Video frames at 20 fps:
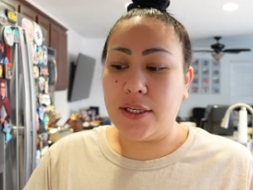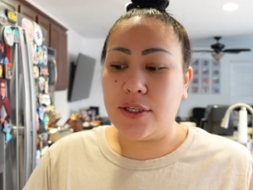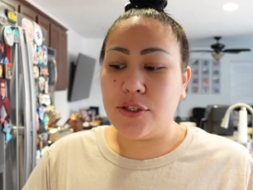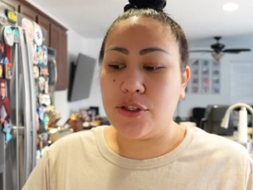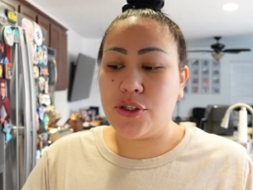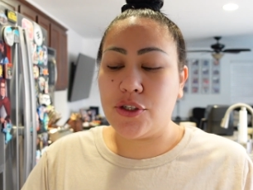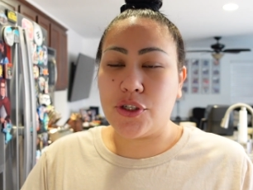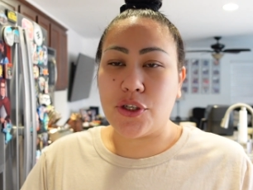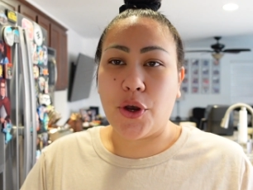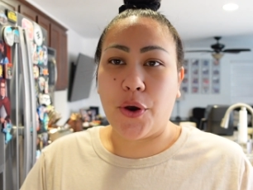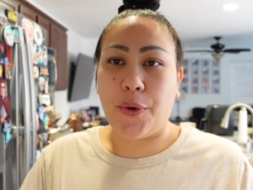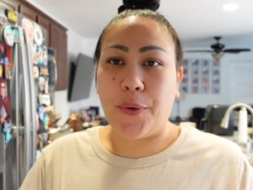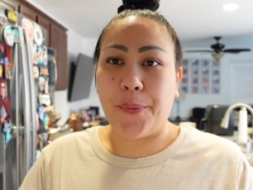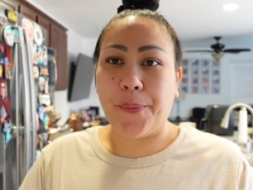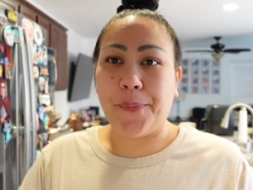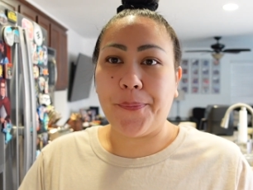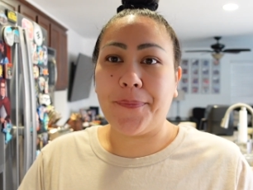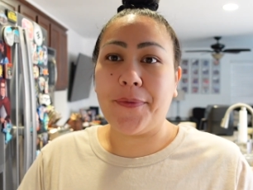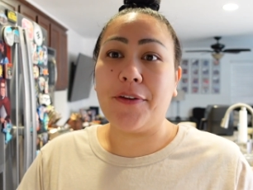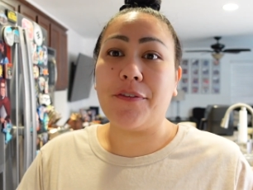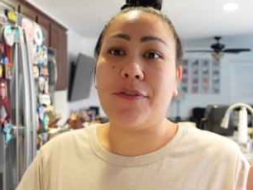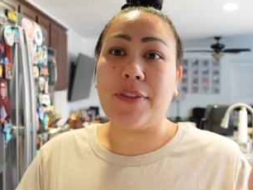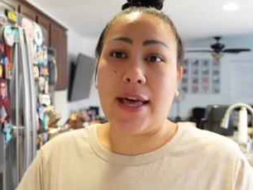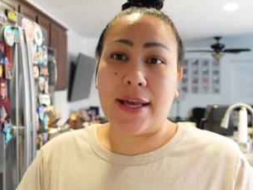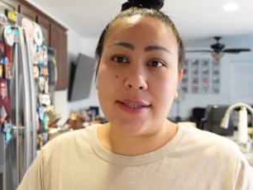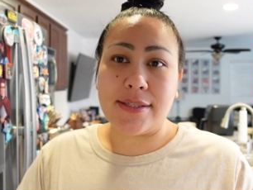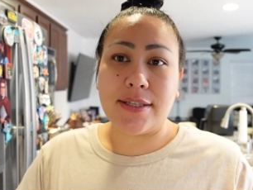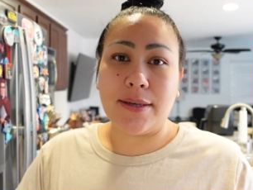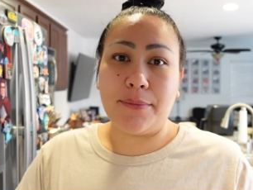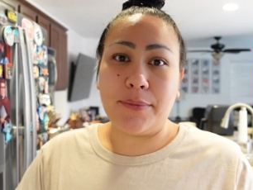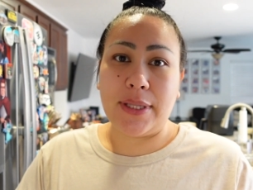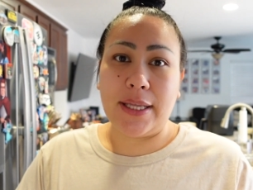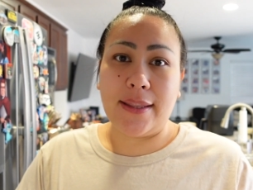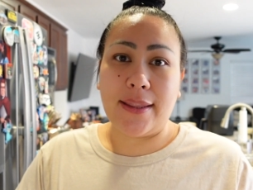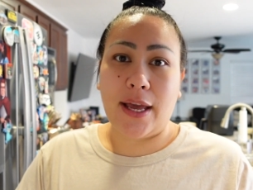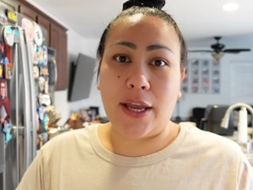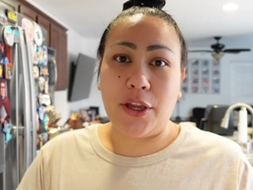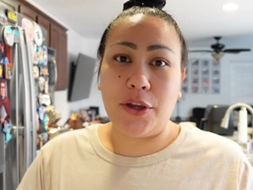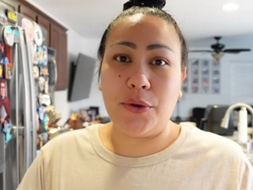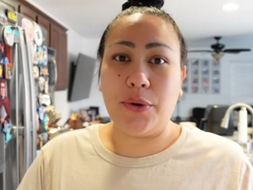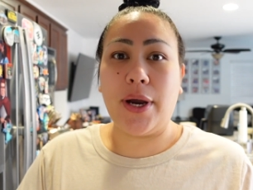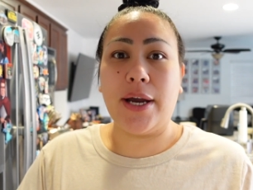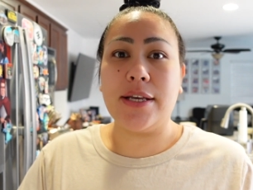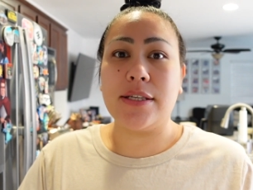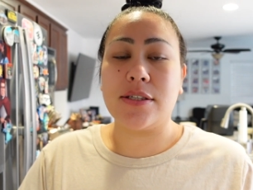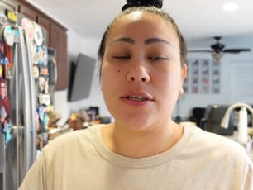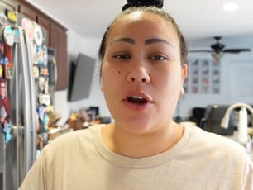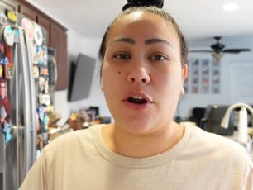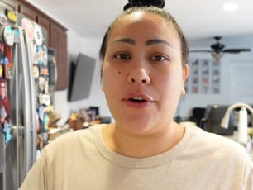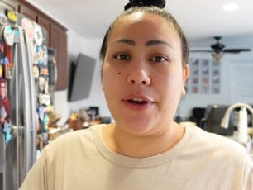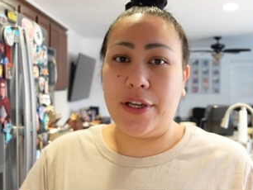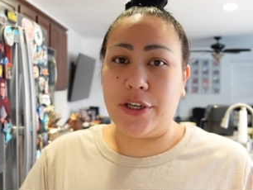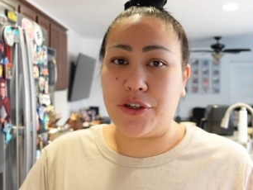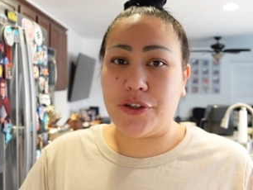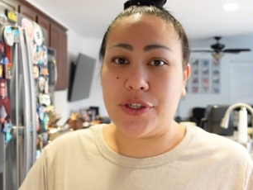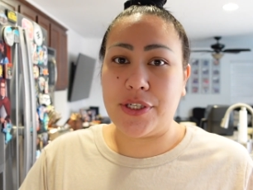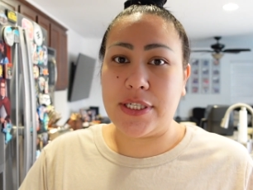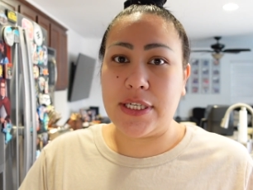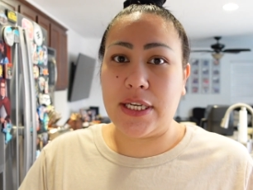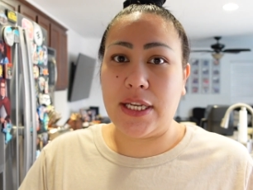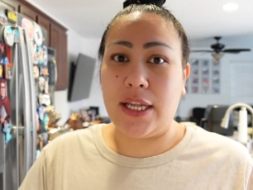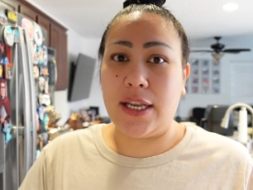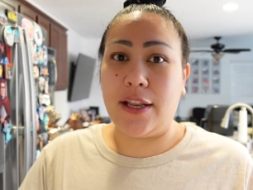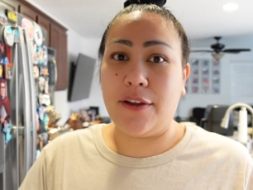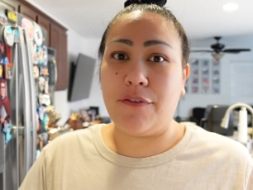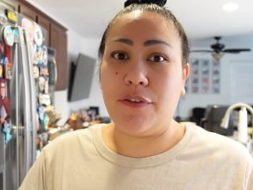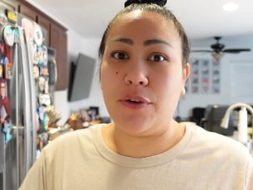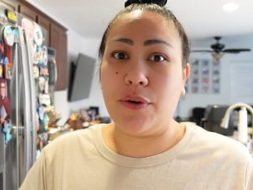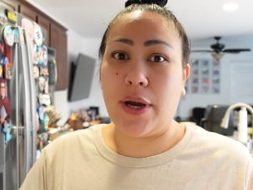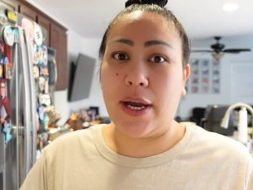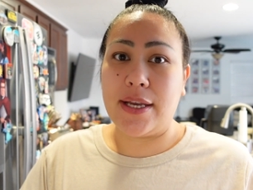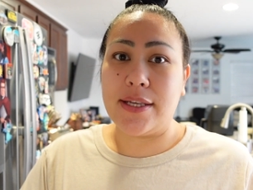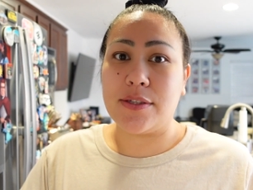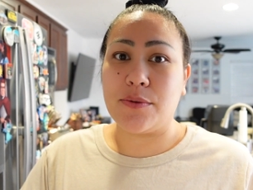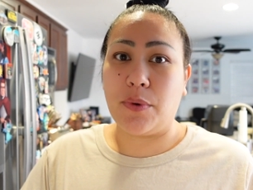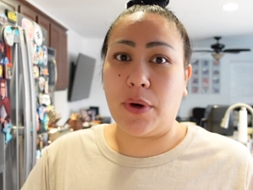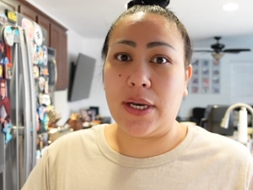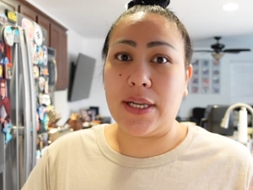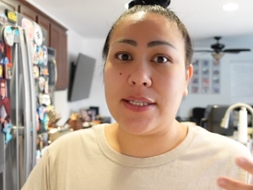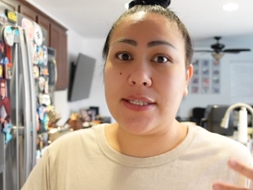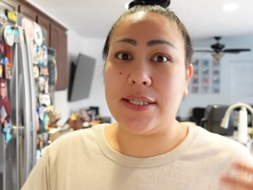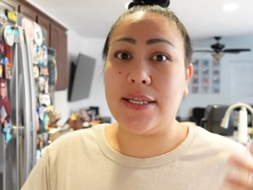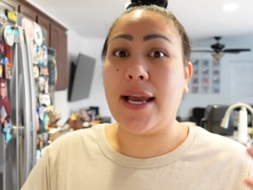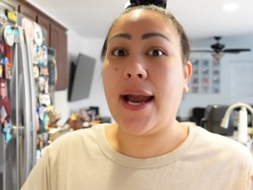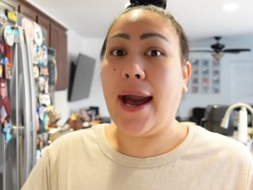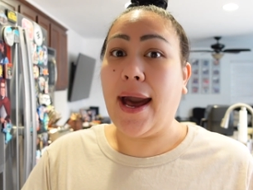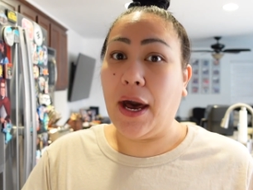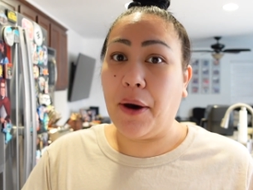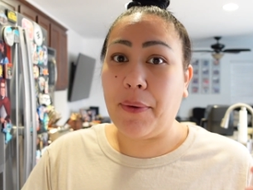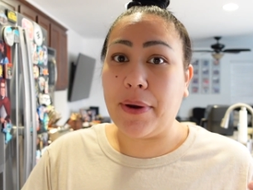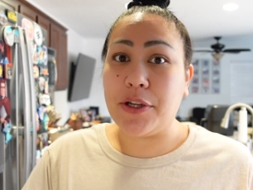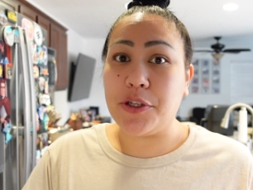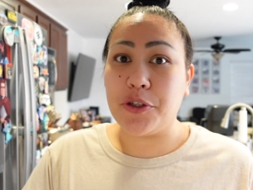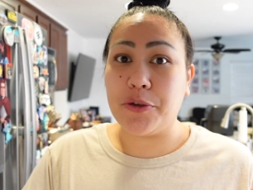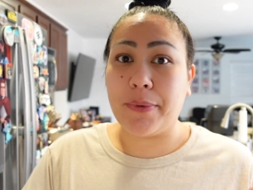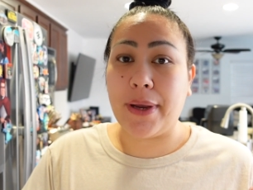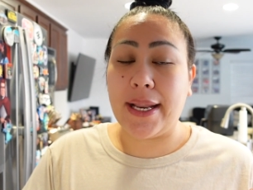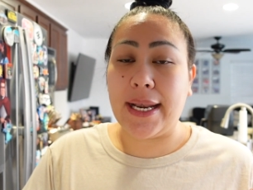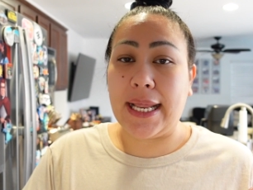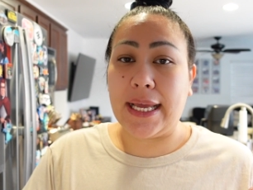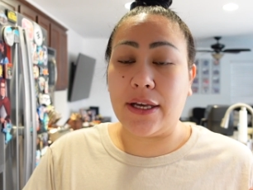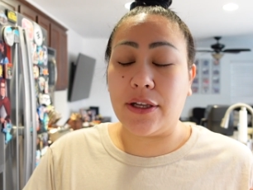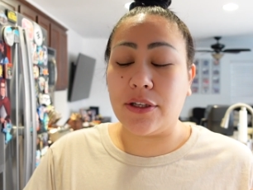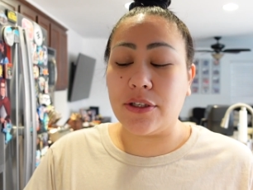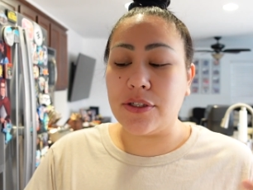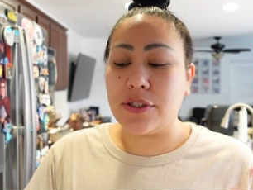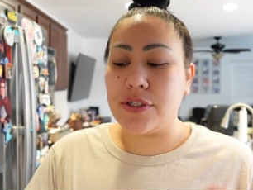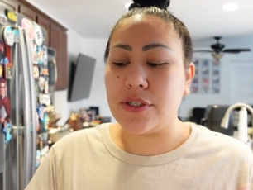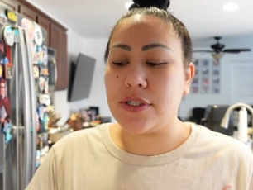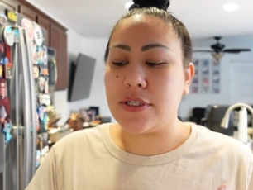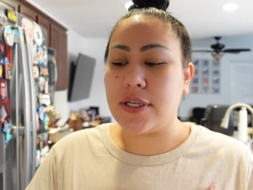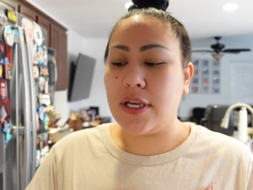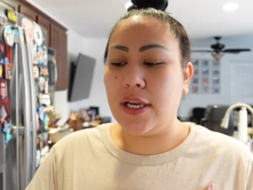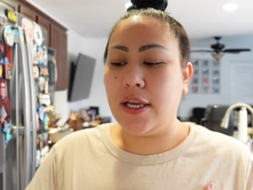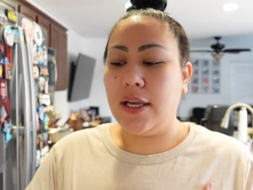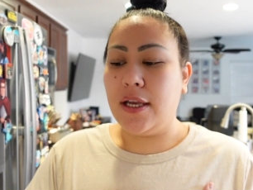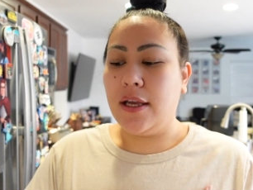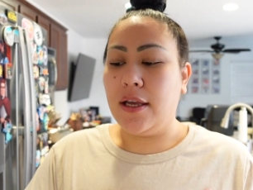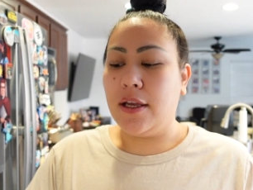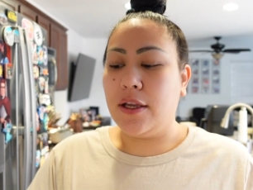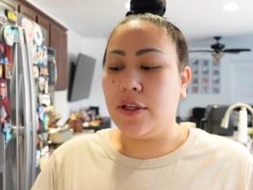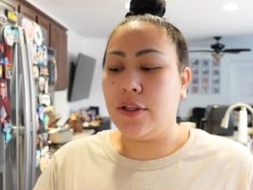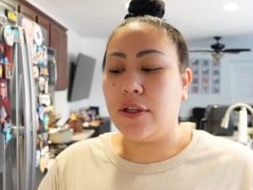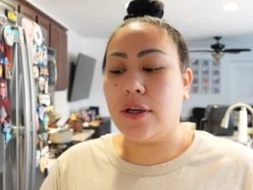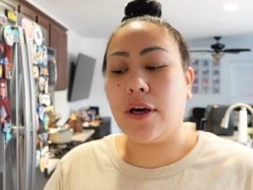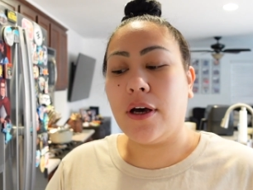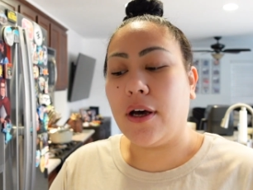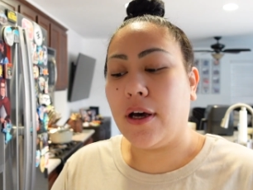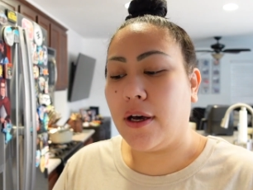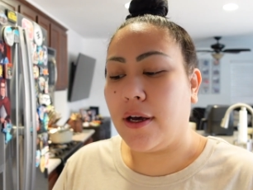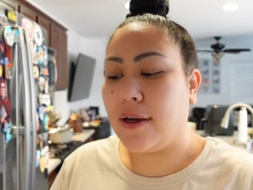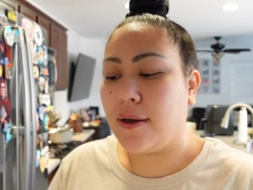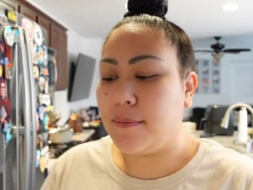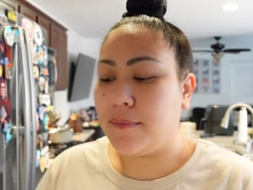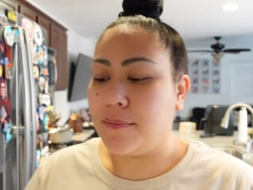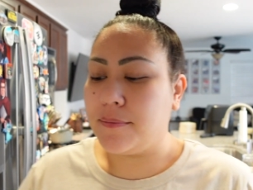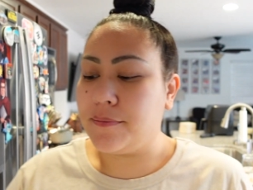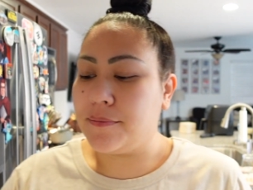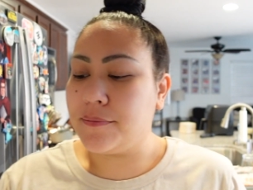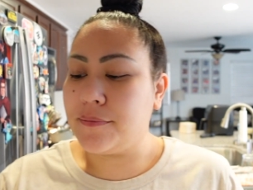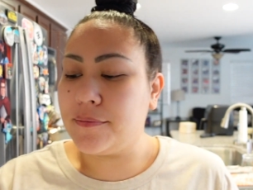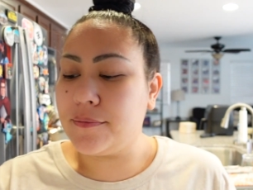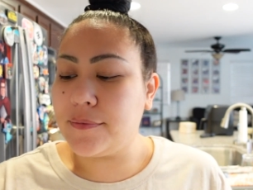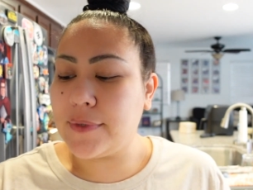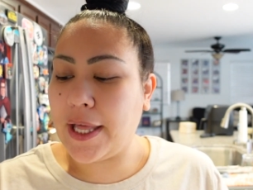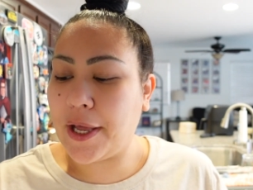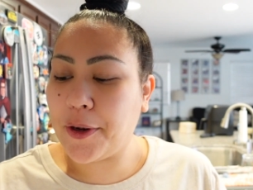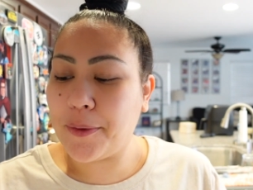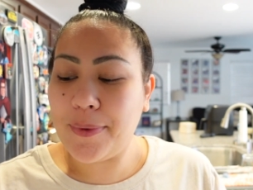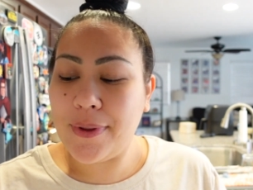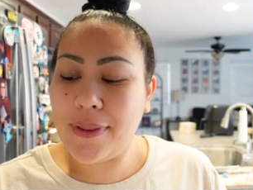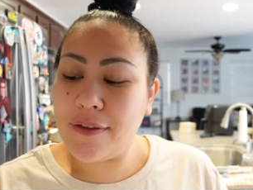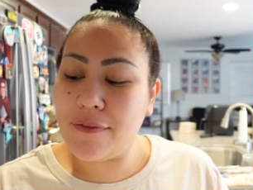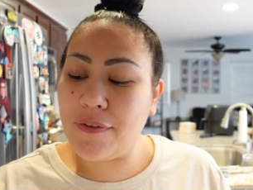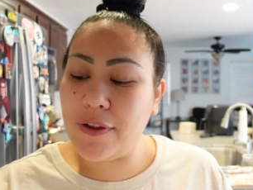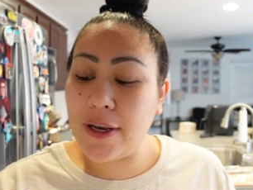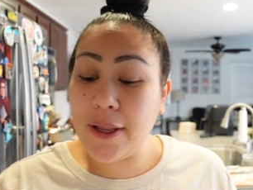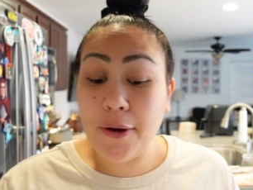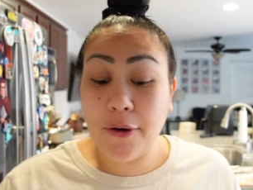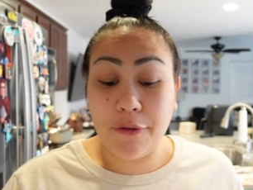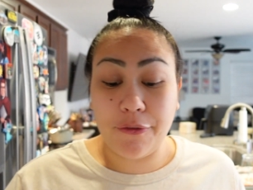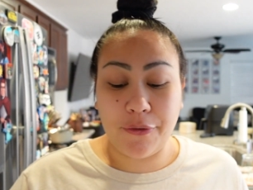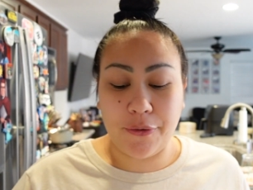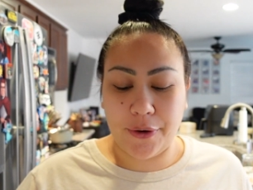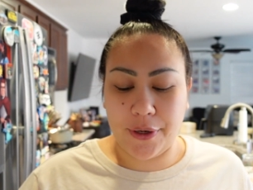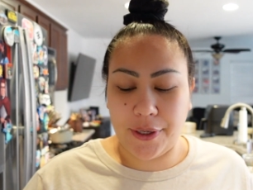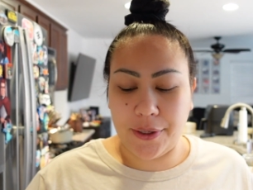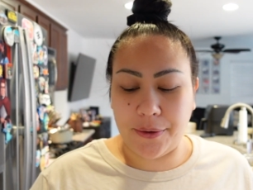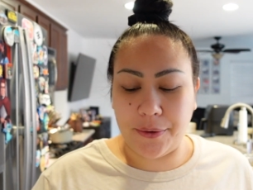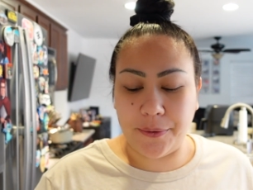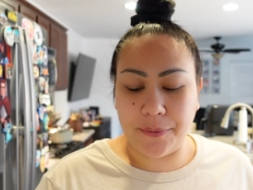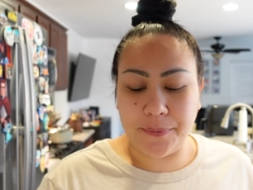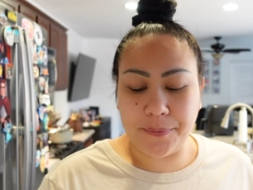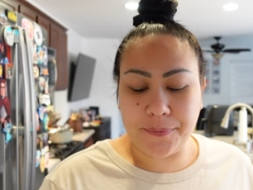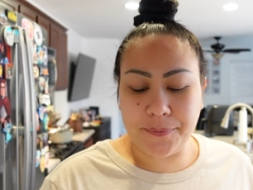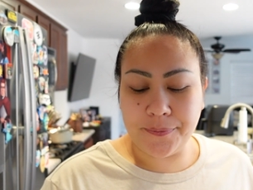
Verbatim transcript: So if that's something that you guys are interested in, if you guys wanna see how I do my nails, um, that'll be the video for you.